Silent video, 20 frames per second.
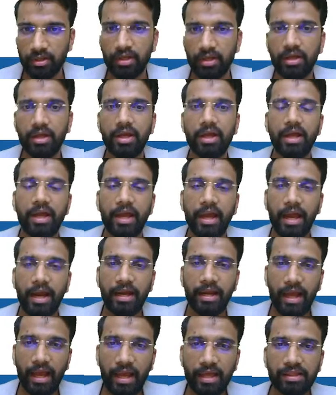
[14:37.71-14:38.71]
Okay,
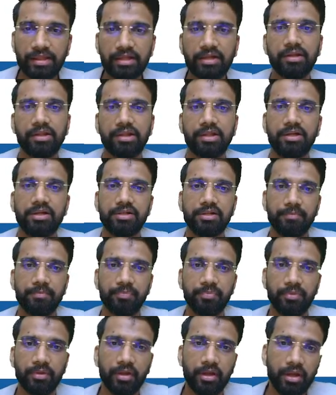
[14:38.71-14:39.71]
and as a result,
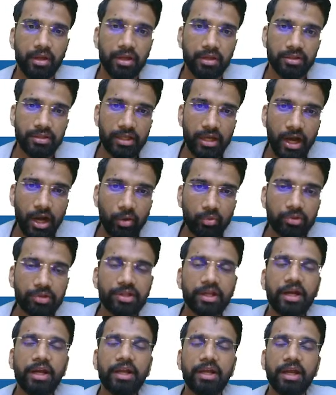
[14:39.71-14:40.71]
the
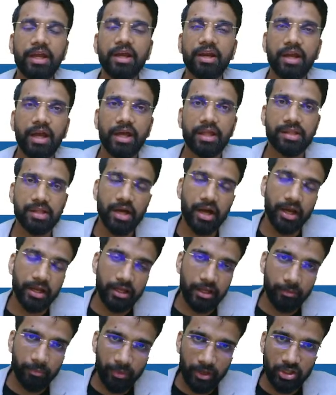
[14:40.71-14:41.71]
outside air has
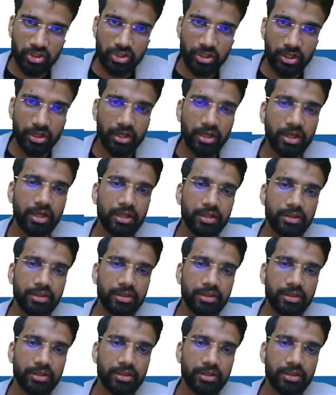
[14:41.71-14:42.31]
higher pressure,